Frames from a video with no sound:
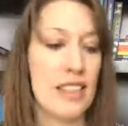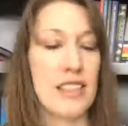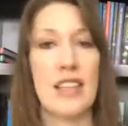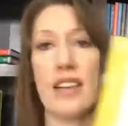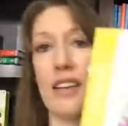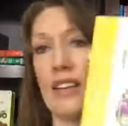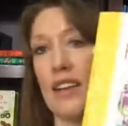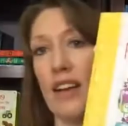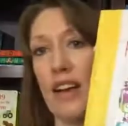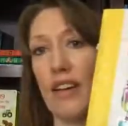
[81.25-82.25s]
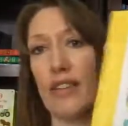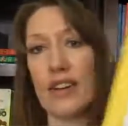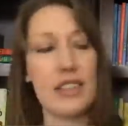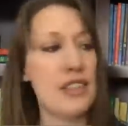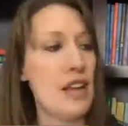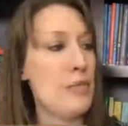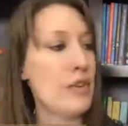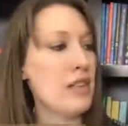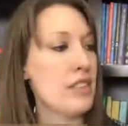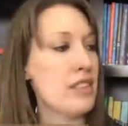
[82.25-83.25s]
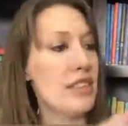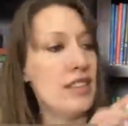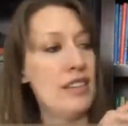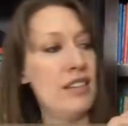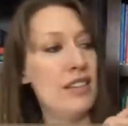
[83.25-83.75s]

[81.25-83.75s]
This is first numbers.